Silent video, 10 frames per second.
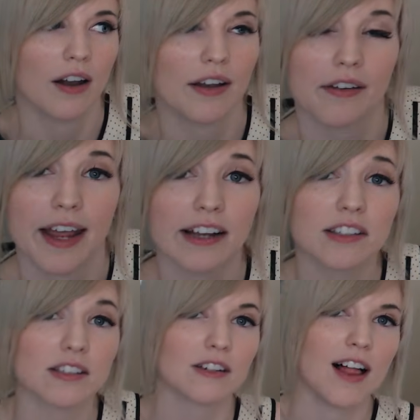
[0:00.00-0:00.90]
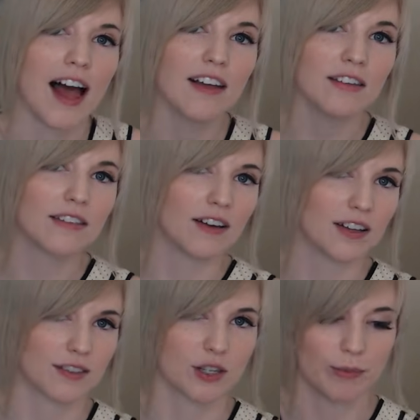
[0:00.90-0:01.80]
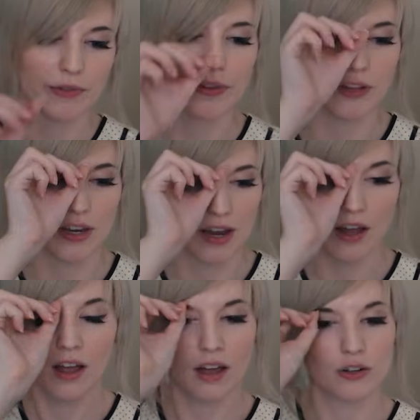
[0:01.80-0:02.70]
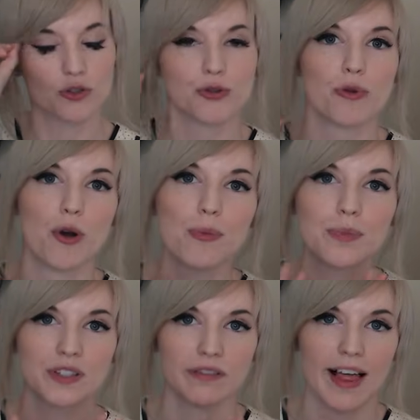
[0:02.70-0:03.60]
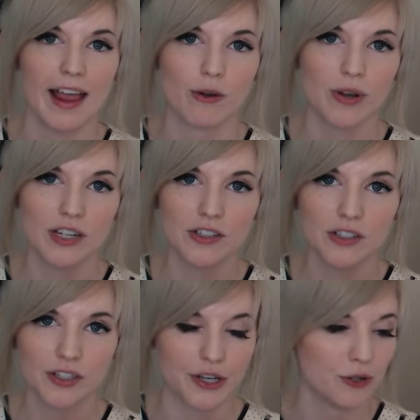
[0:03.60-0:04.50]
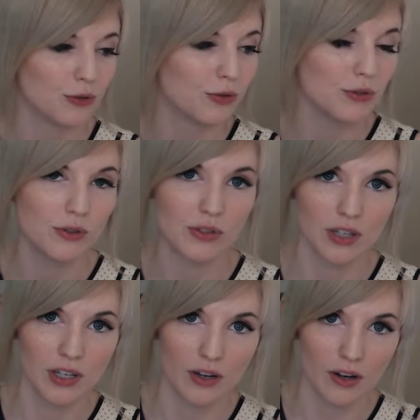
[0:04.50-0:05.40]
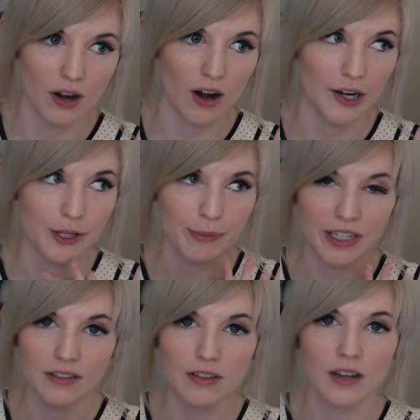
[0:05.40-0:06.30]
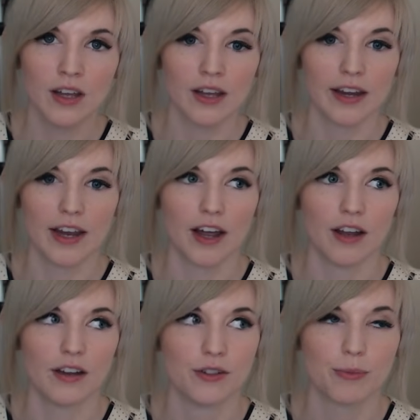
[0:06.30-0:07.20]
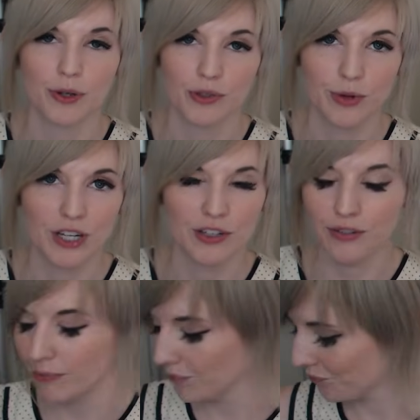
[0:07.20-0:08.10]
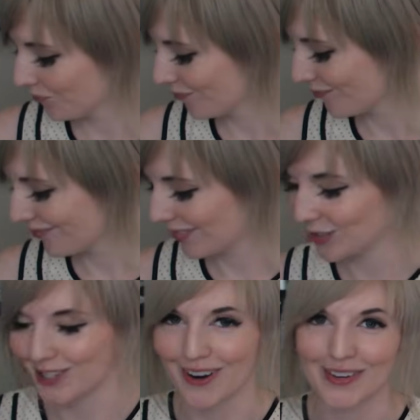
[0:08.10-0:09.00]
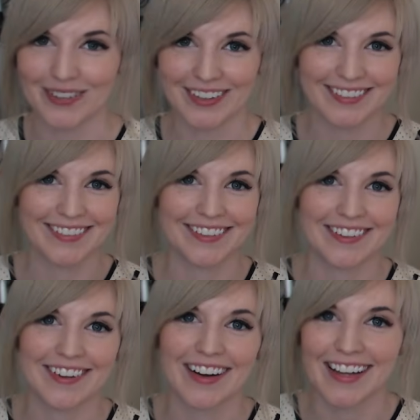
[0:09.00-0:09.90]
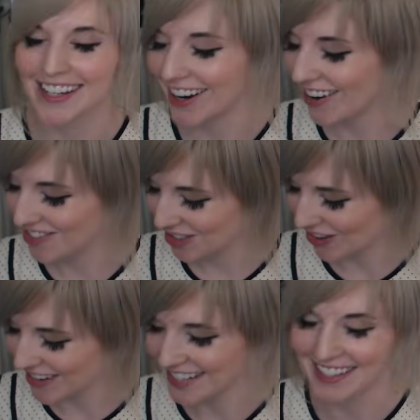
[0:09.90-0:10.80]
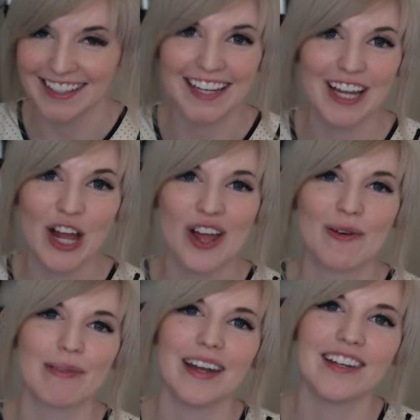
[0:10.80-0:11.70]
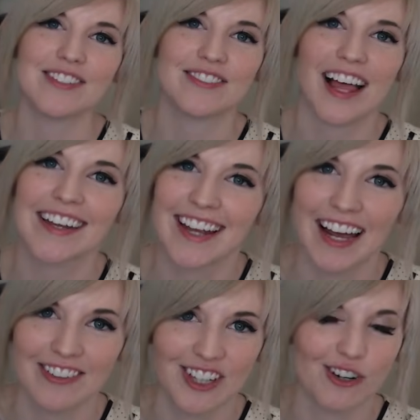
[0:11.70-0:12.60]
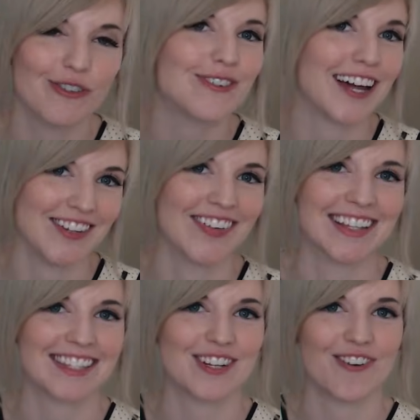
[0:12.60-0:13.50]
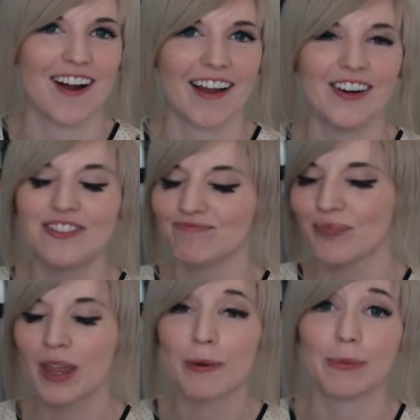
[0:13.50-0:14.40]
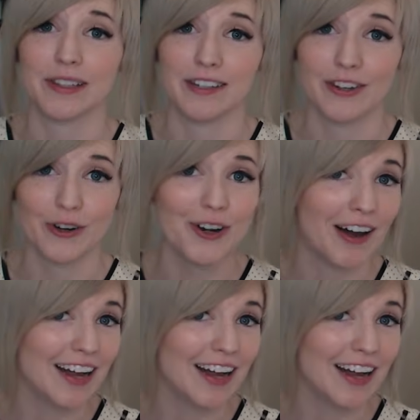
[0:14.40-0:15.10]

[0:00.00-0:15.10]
next class on some of the tropes of language used in argument and persuasion. So you're not getting off so easily, but I do like to have a little fun once in a while, believe it or not.